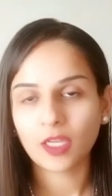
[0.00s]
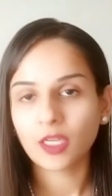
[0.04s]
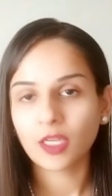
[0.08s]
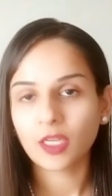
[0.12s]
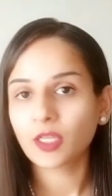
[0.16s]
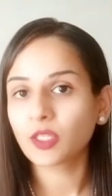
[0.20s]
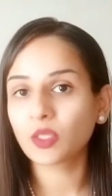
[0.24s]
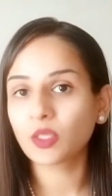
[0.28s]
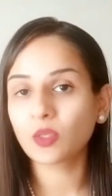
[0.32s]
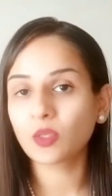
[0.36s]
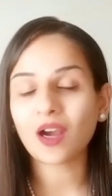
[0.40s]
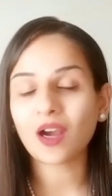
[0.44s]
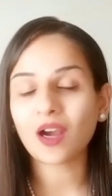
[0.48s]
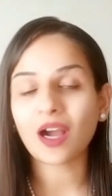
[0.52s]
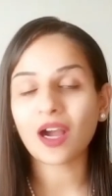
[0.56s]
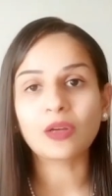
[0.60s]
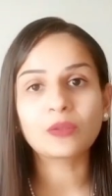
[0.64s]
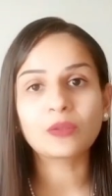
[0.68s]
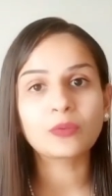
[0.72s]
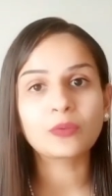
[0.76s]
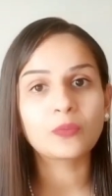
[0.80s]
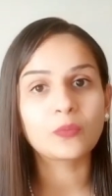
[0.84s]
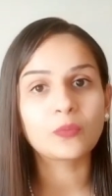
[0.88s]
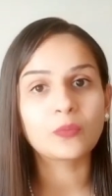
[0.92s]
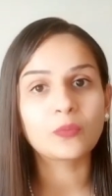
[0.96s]
You are out
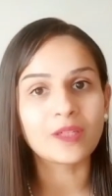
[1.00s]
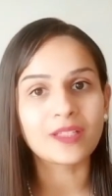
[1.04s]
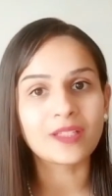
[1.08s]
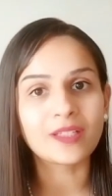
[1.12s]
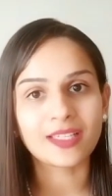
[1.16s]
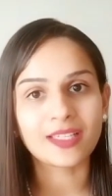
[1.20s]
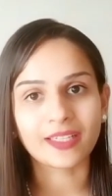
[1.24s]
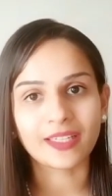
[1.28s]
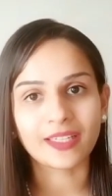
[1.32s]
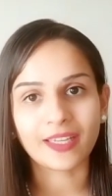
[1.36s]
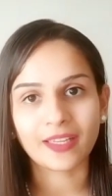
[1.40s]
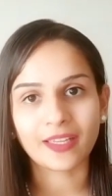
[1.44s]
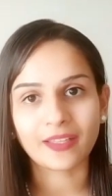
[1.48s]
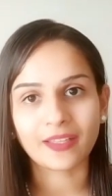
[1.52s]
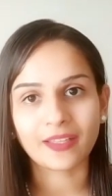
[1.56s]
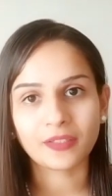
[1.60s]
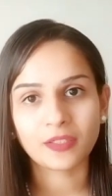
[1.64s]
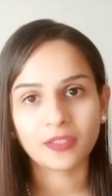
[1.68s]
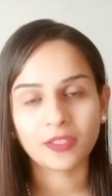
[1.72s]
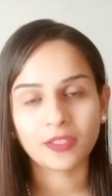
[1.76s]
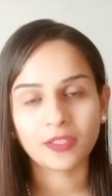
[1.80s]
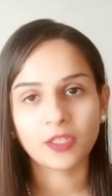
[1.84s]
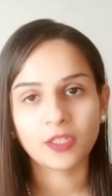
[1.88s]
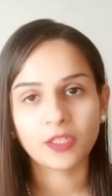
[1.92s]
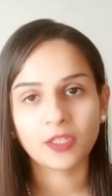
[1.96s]
of words again.
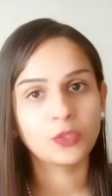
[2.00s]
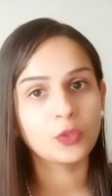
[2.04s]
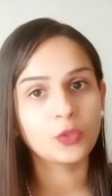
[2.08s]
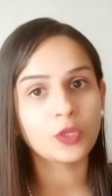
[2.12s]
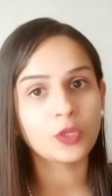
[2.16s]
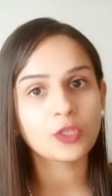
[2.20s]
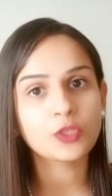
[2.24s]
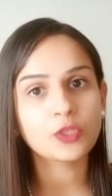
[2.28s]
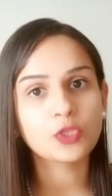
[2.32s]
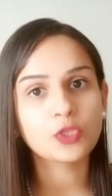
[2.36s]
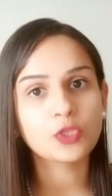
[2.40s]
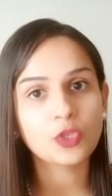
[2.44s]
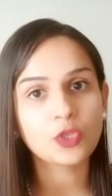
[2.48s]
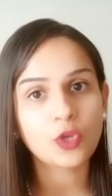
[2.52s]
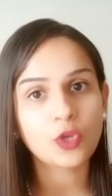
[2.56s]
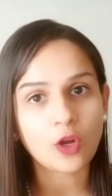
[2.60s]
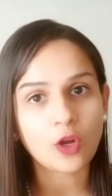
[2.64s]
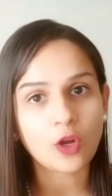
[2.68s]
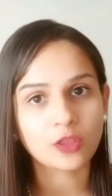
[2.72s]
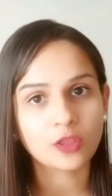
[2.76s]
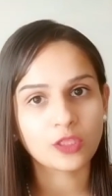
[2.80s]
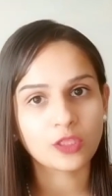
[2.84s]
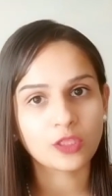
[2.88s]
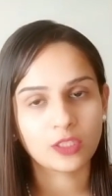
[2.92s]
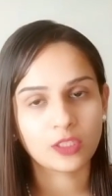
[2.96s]
You are
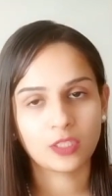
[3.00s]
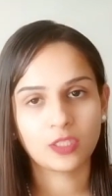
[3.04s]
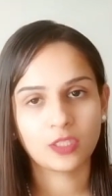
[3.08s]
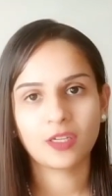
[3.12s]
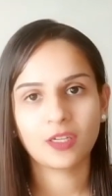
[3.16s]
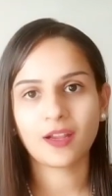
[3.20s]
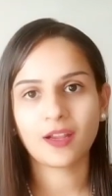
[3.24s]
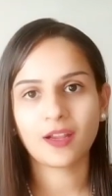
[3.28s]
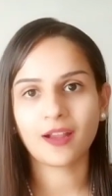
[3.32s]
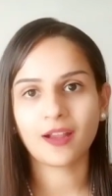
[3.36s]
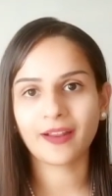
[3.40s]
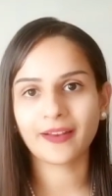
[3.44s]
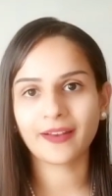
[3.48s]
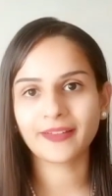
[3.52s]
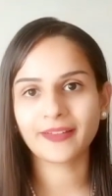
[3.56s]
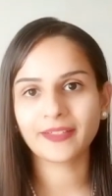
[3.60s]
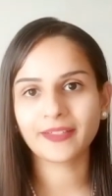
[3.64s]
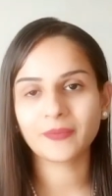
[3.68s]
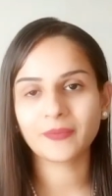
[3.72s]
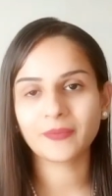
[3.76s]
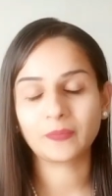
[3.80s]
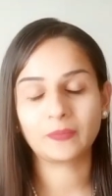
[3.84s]
shocked and